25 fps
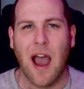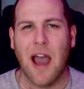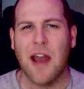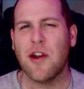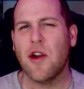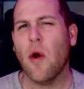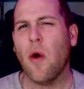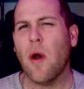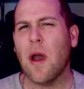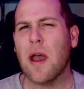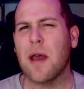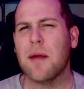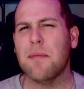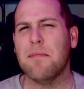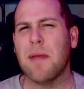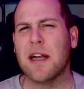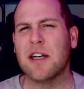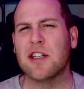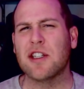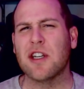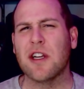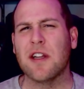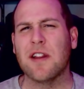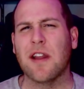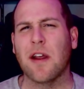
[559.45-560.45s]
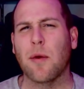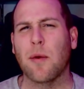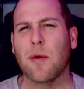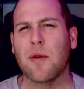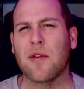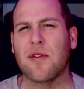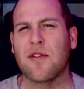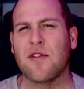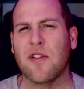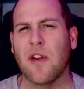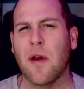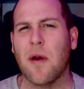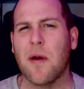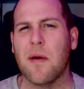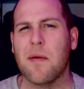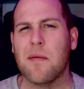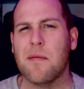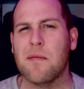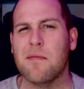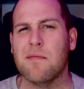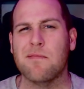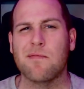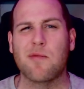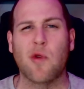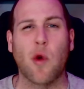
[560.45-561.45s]
I know I had mentioned there was
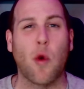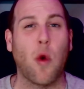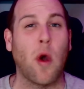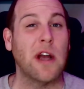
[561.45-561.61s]
some